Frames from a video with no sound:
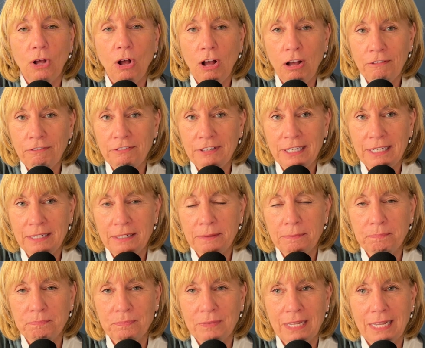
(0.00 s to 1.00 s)
often
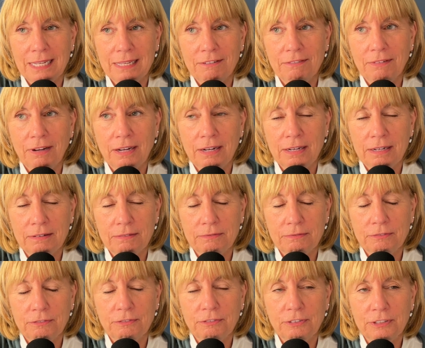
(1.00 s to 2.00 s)

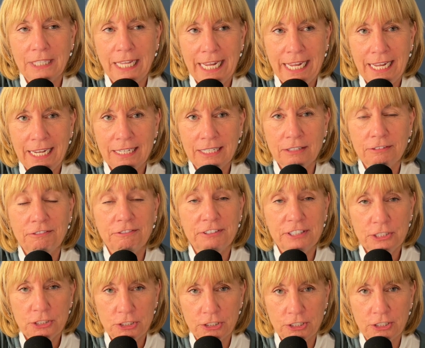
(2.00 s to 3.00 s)

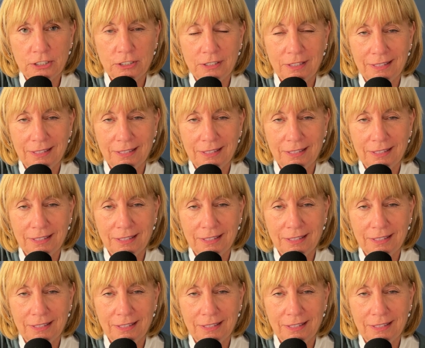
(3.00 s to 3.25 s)
filter